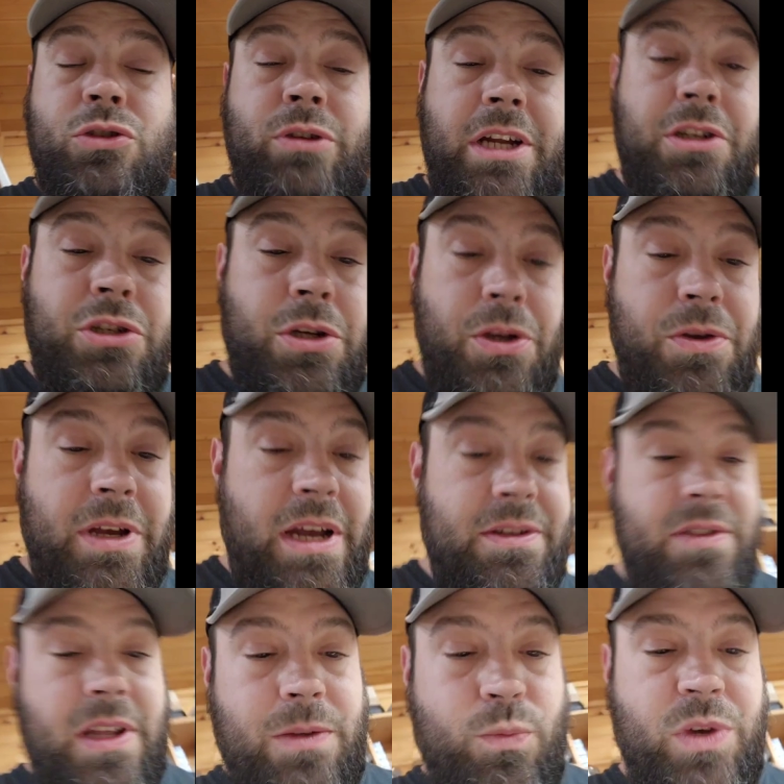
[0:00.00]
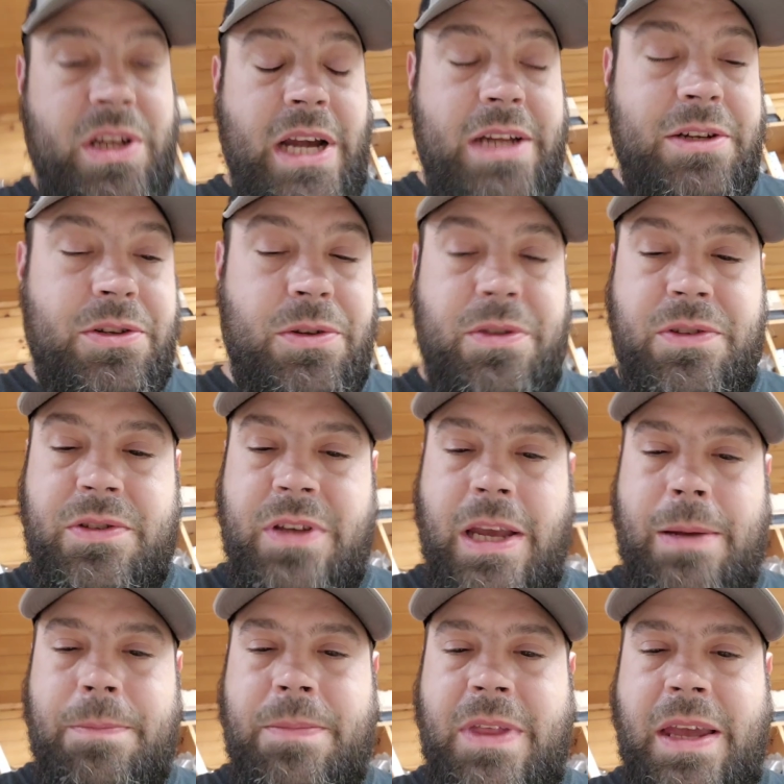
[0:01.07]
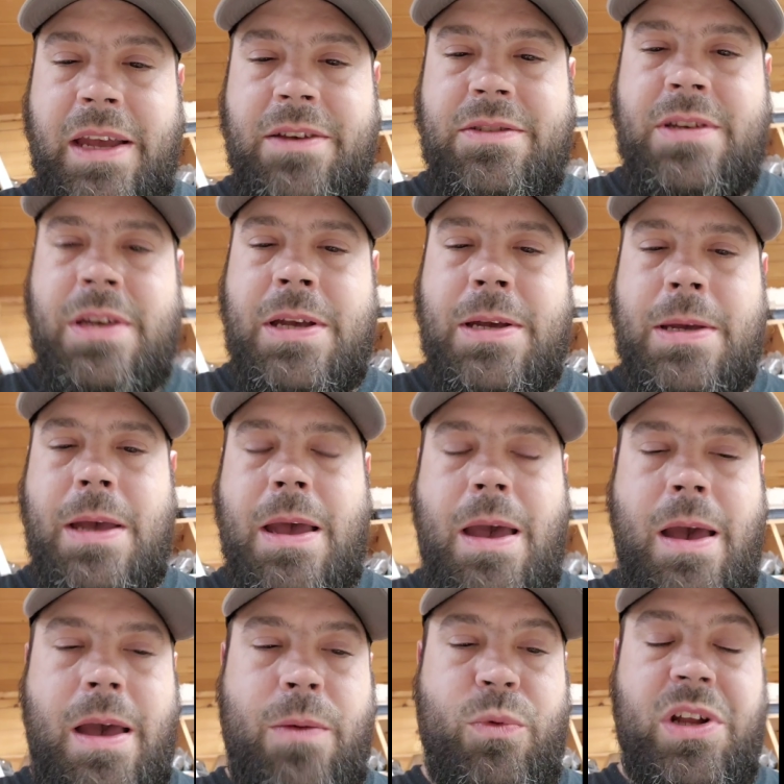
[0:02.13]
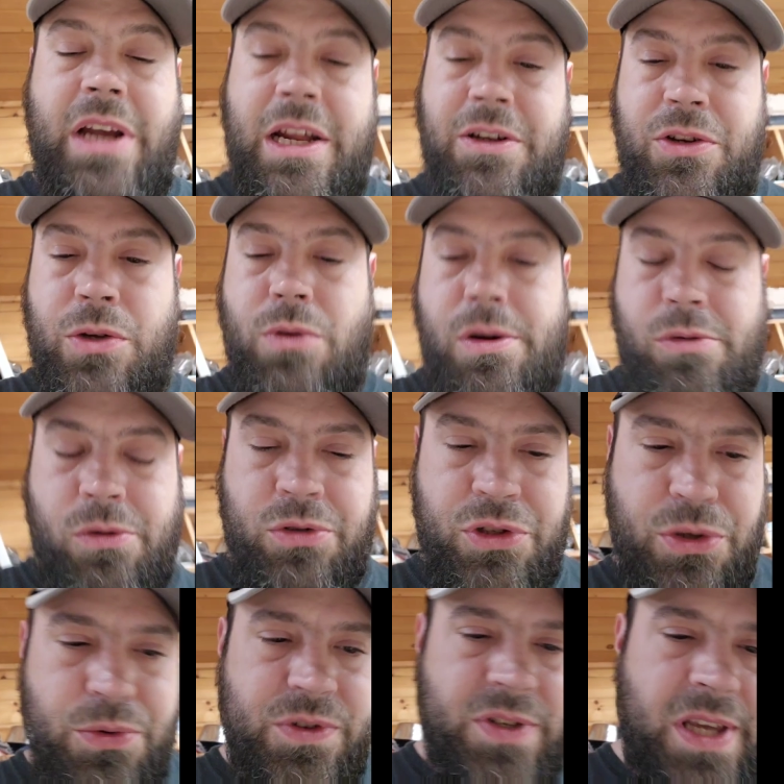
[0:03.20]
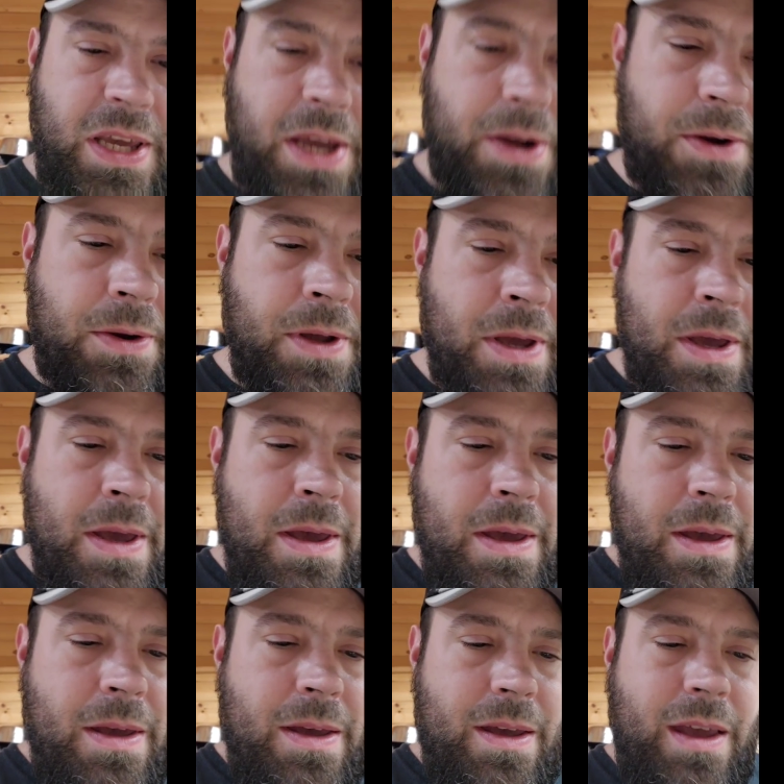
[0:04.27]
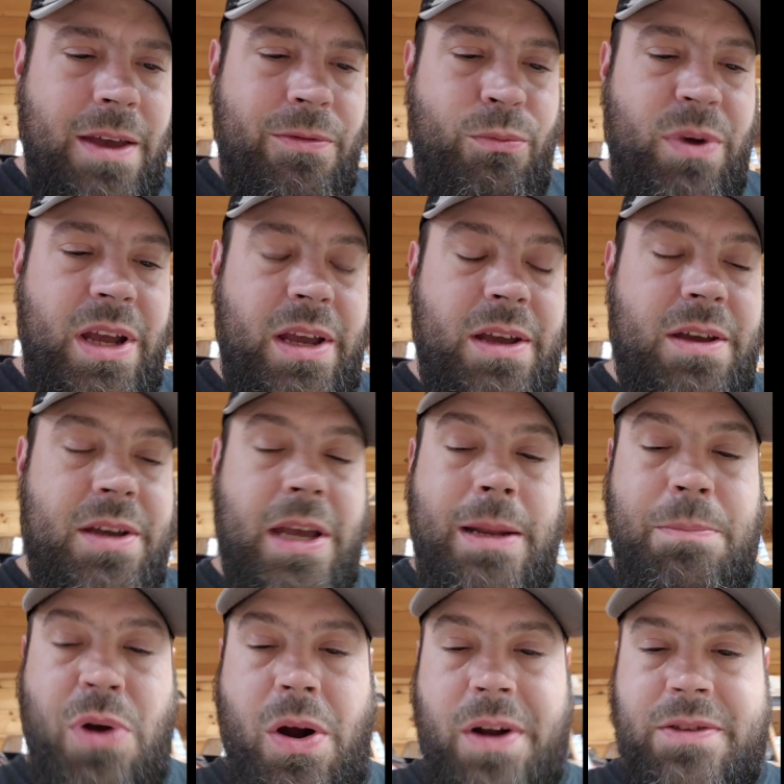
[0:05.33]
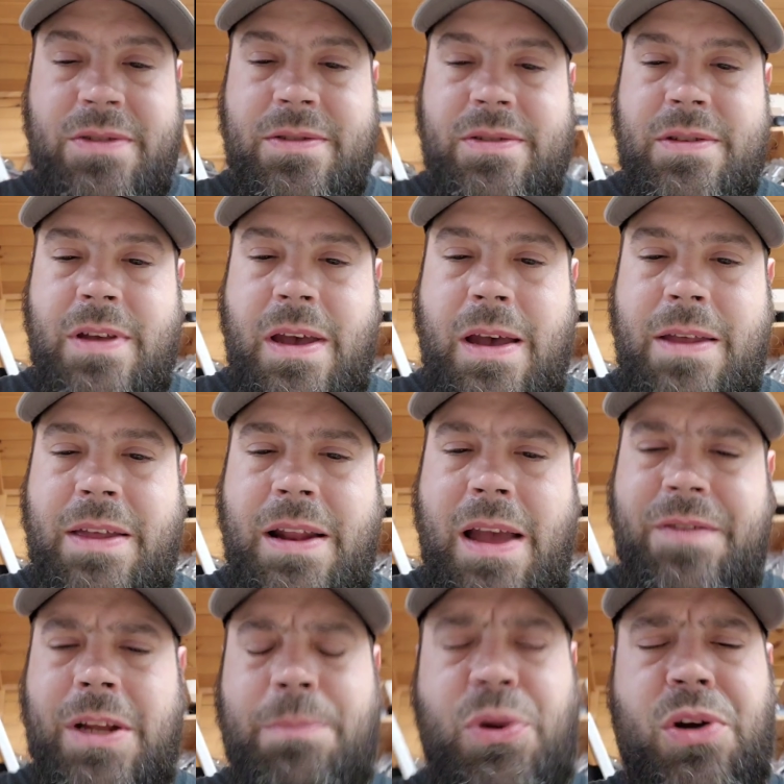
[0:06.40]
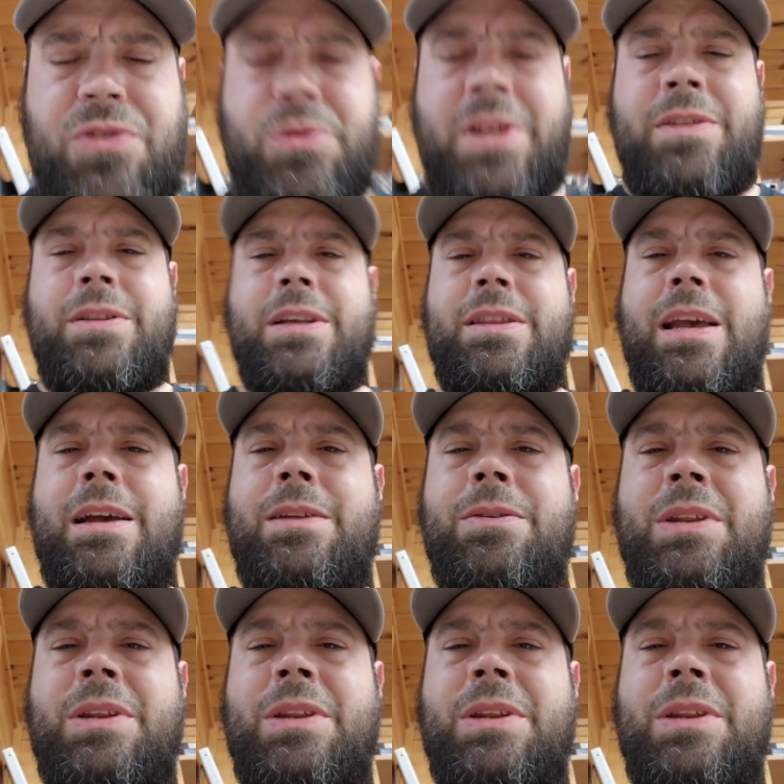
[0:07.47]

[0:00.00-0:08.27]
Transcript: trying to show you guys that we kind of do the same things. We kind of do our own QC here. If we get parts that have any burrs or anything like that,